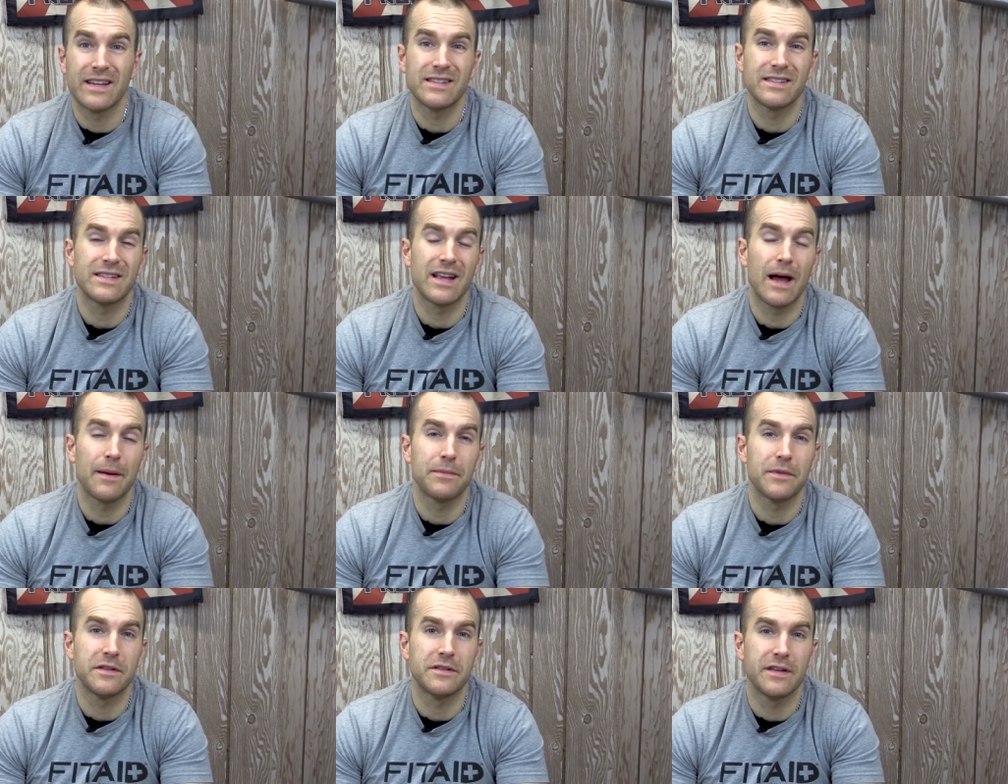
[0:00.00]
I
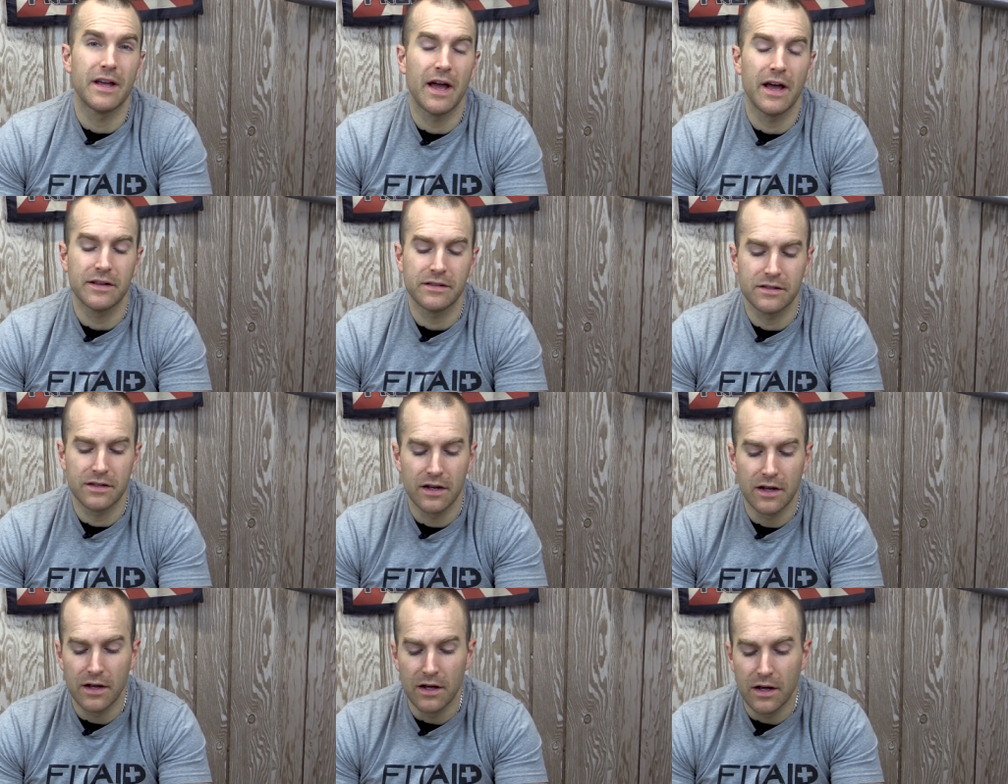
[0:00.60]
stopped the
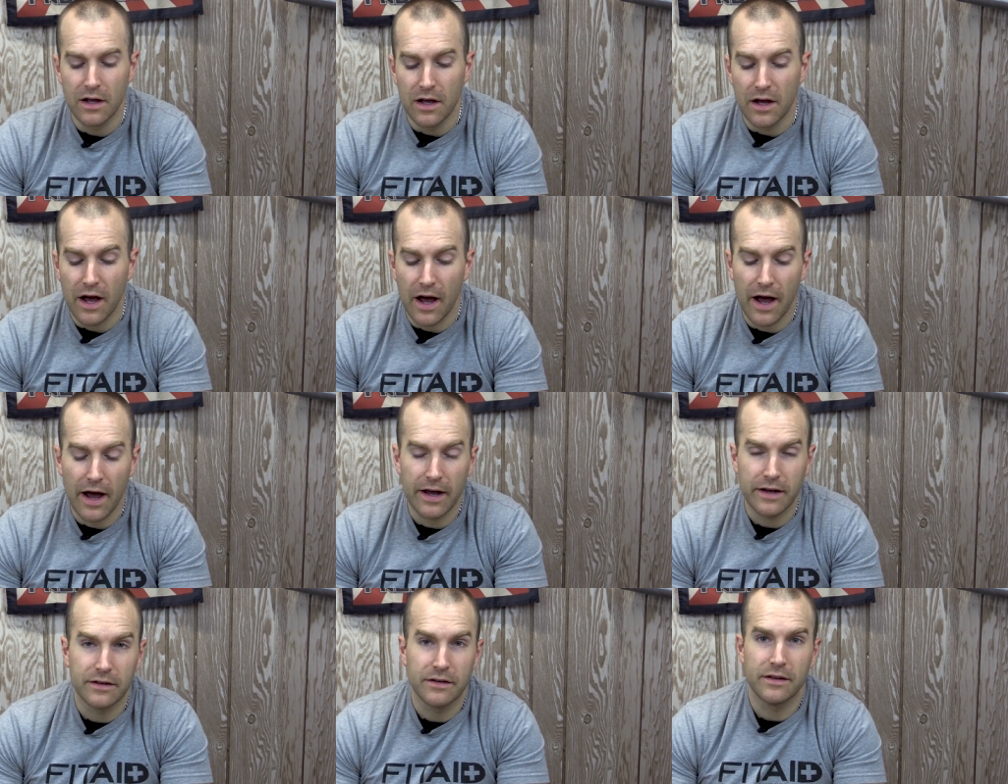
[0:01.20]
test.
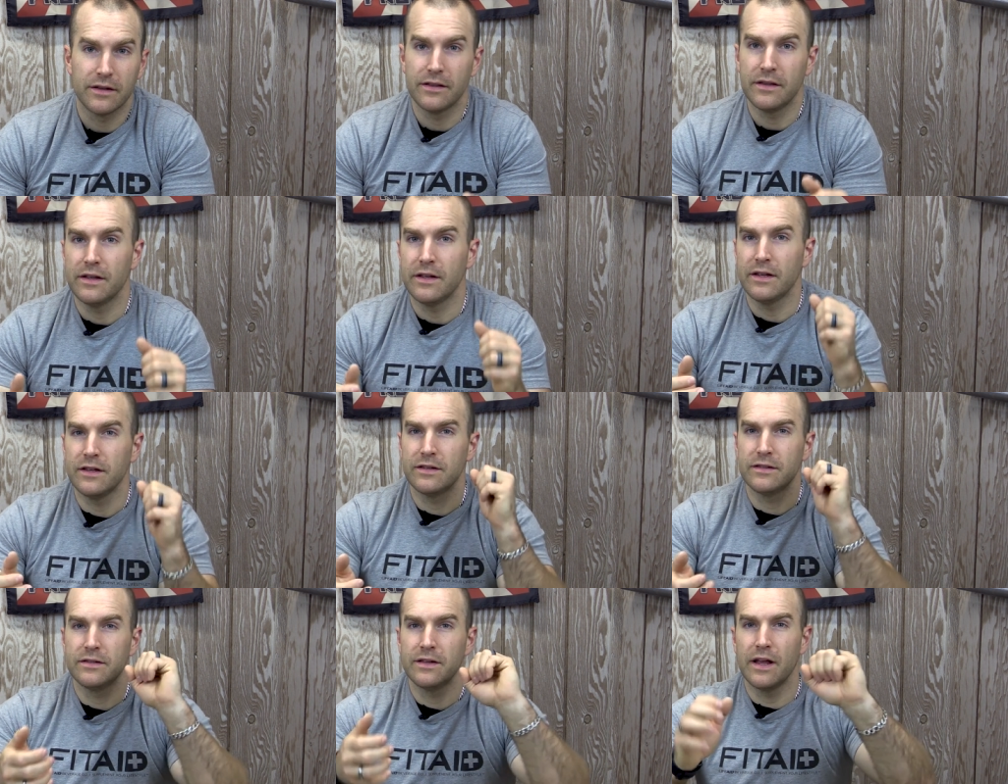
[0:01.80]
I did
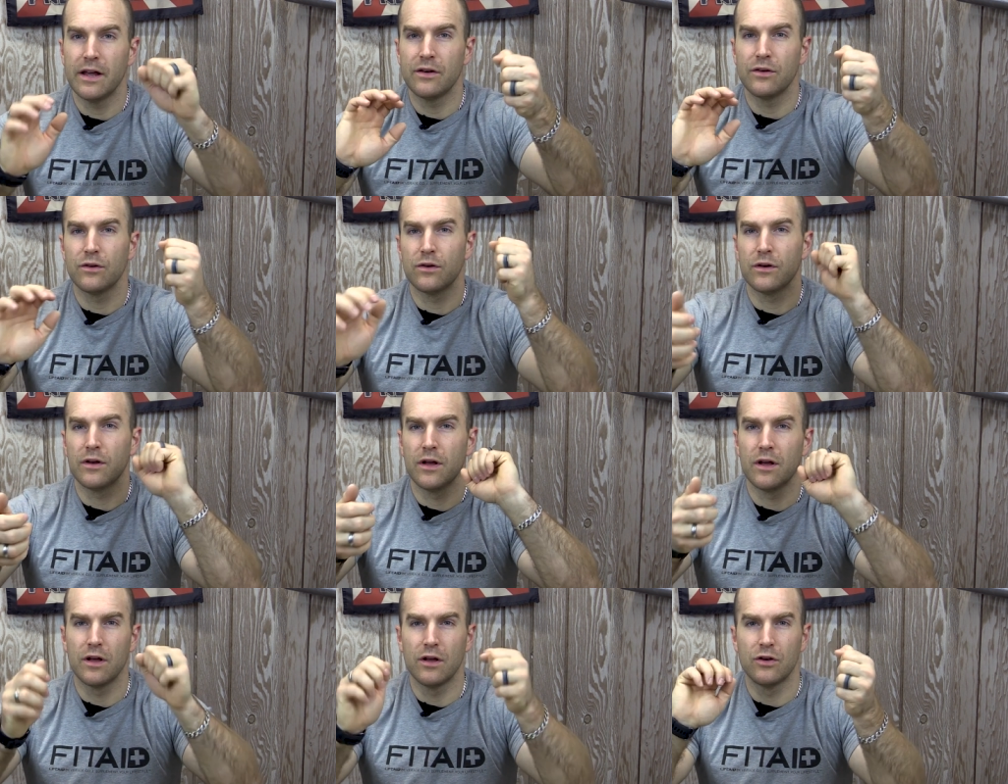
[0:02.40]
the
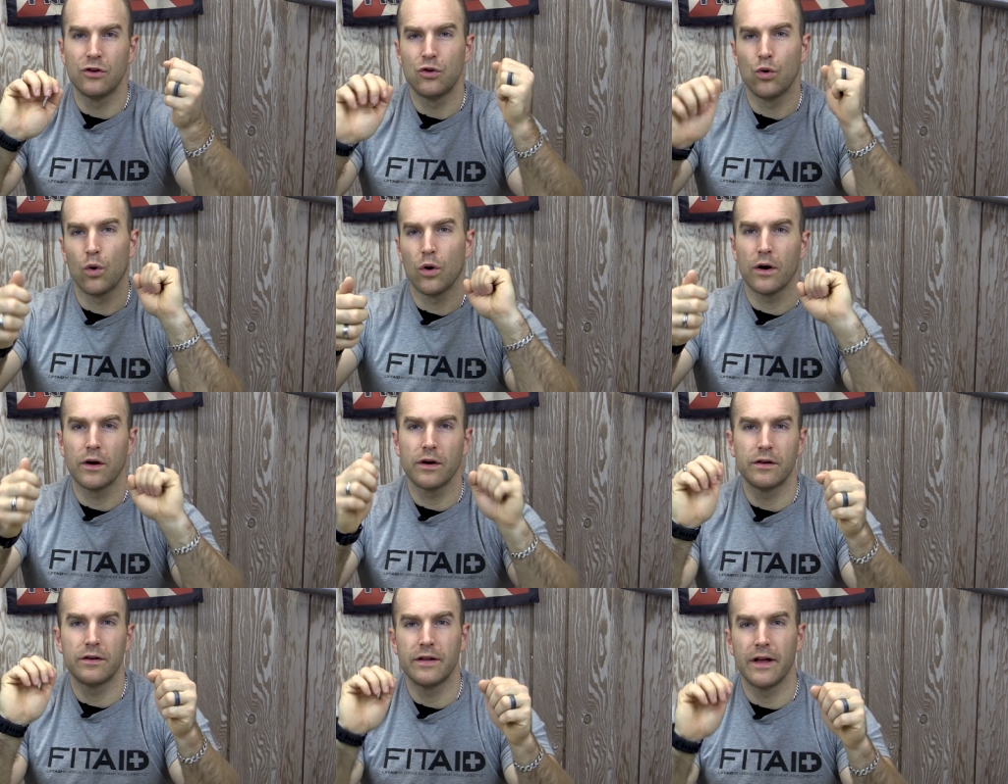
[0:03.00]
standard
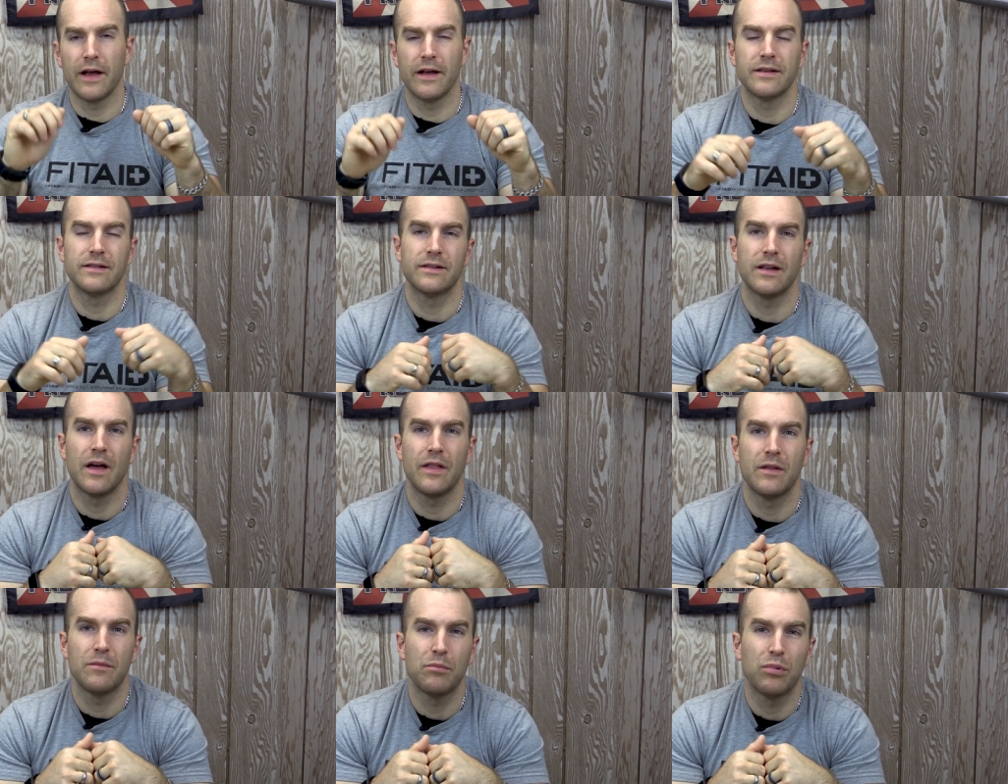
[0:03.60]
torque test
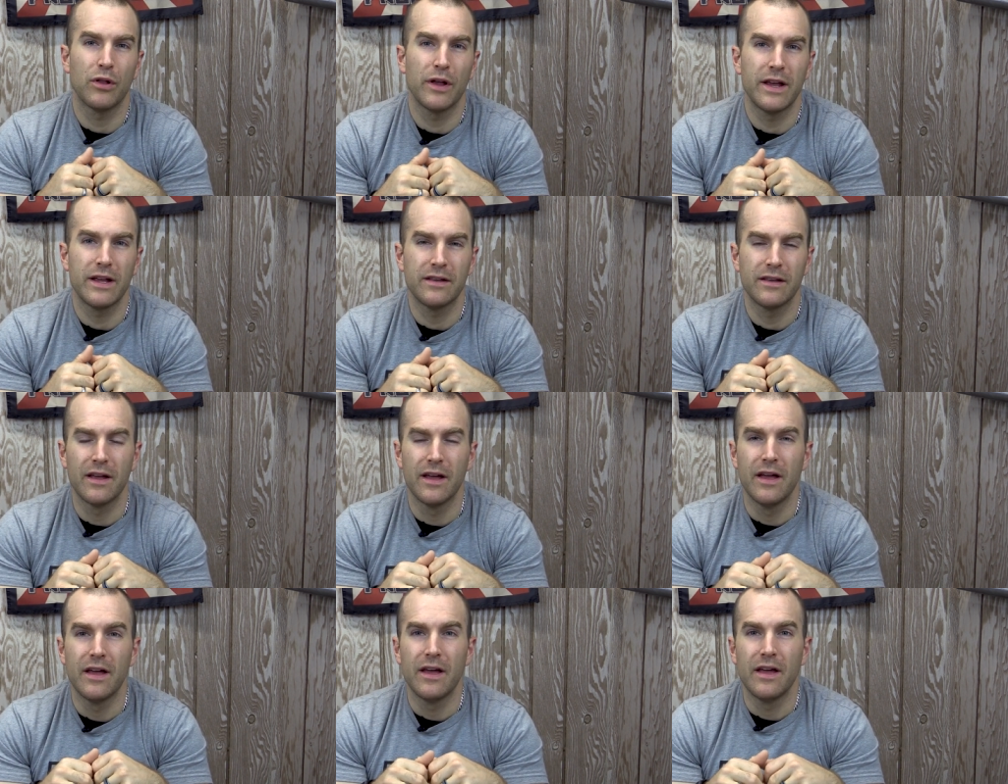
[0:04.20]
on the plate
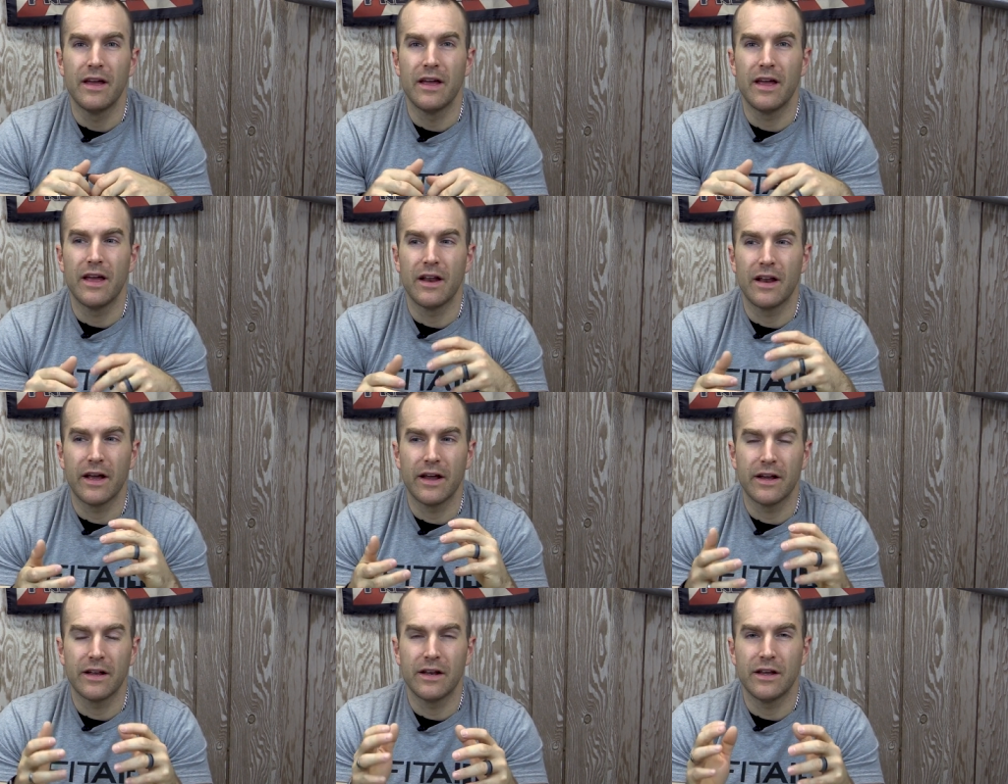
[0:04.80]

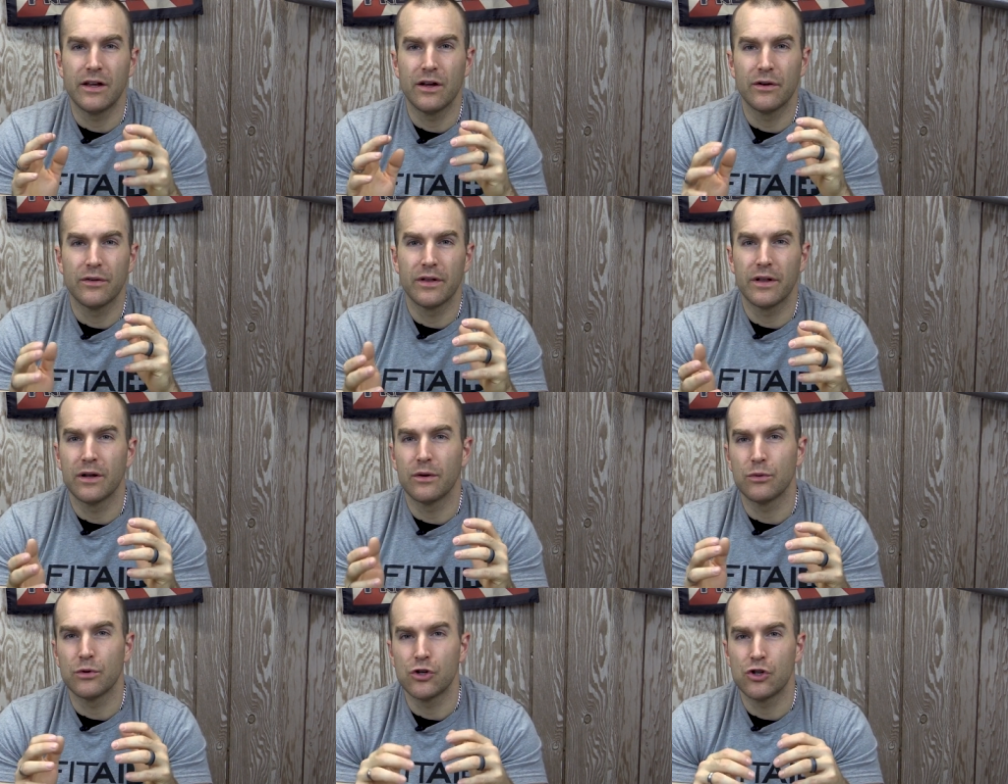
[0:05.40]
and I could hear
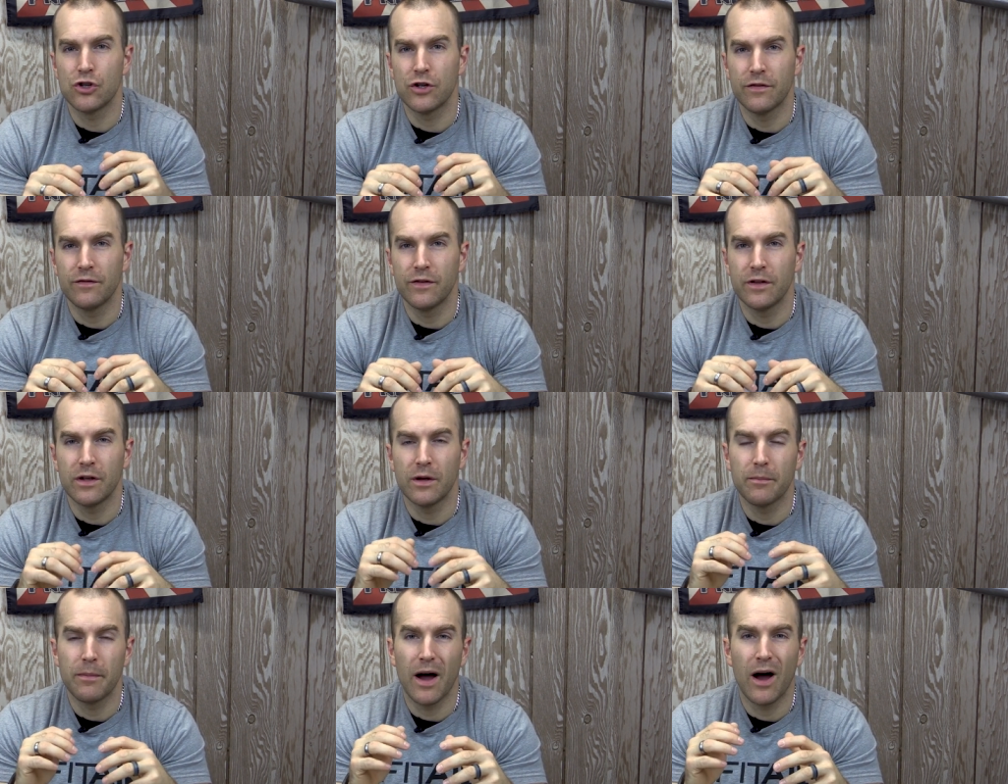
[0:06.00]
that it was
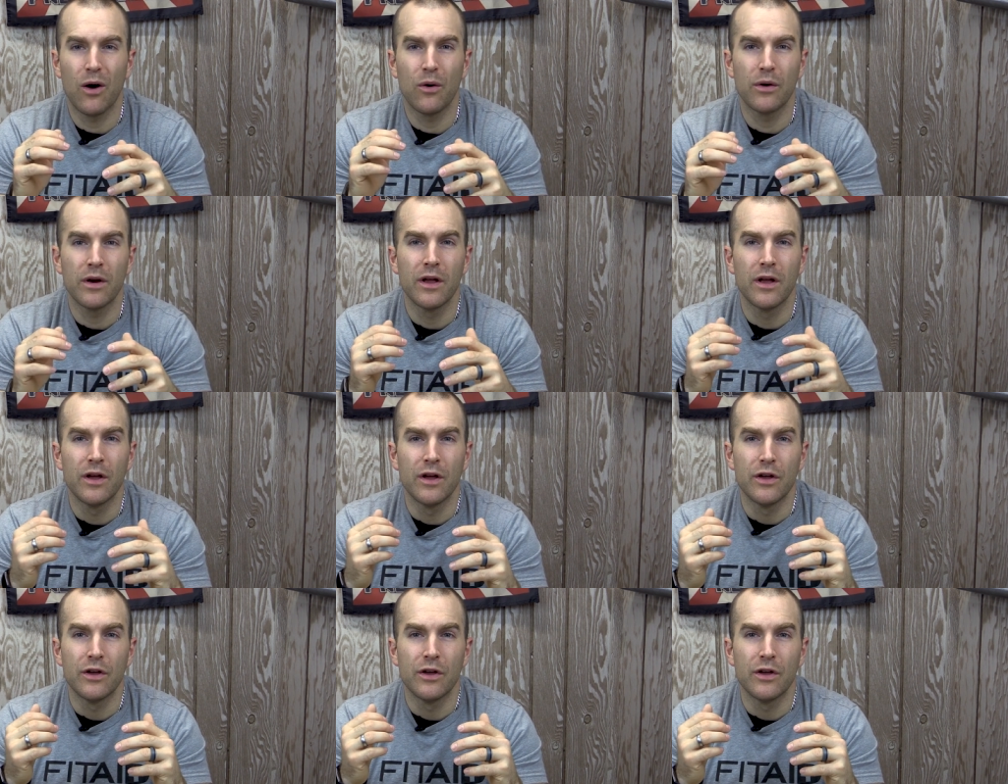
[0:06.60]
shifting about.